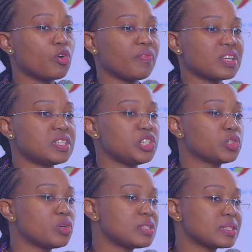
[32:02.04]

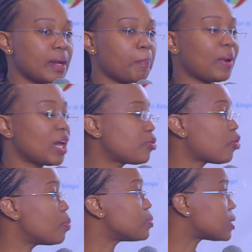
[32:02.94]
conversations and
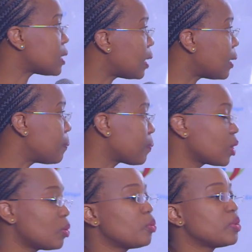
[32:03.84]
platforms
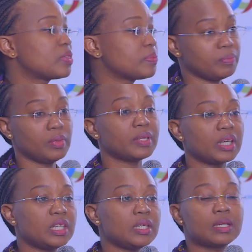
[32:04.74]
with the
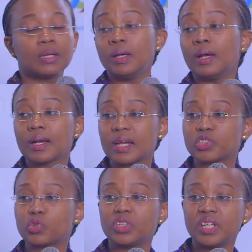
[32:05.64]
key
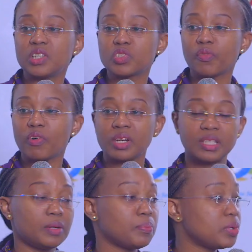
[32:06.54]
custodians of our
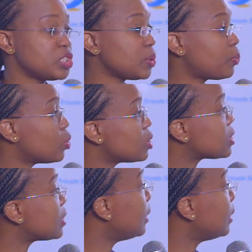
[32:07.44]
10 principles.